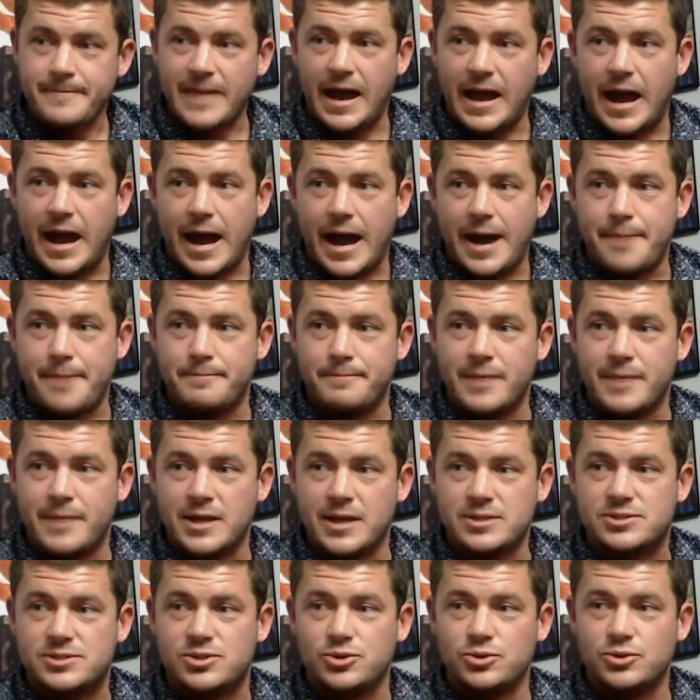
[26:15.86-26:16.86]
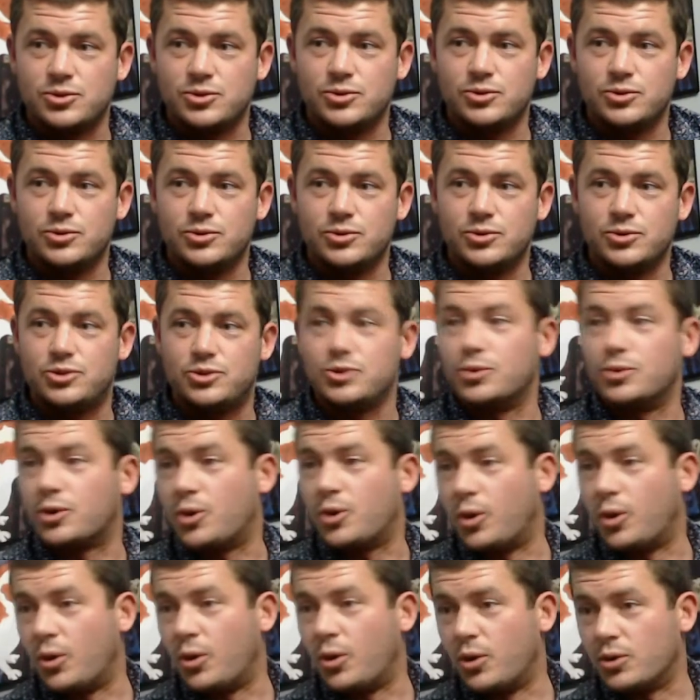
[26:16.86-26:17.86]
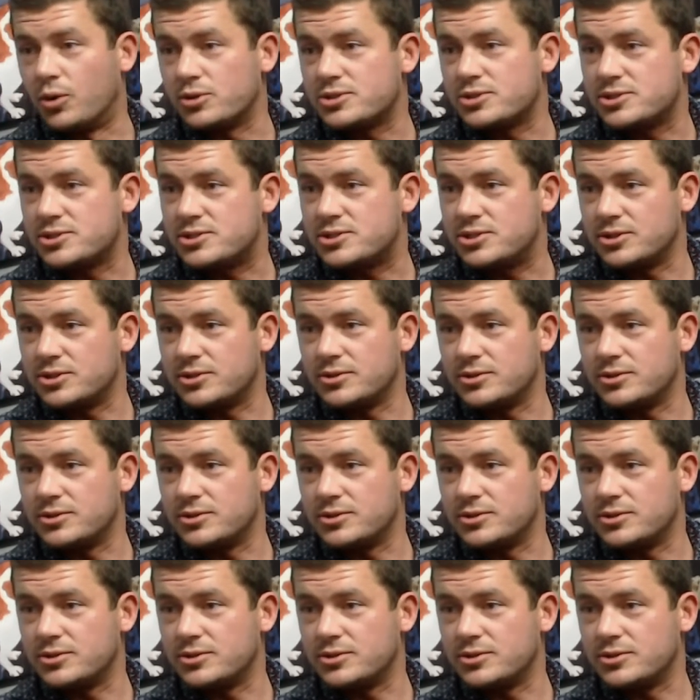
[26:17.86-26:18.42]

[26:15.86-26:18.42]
to do a course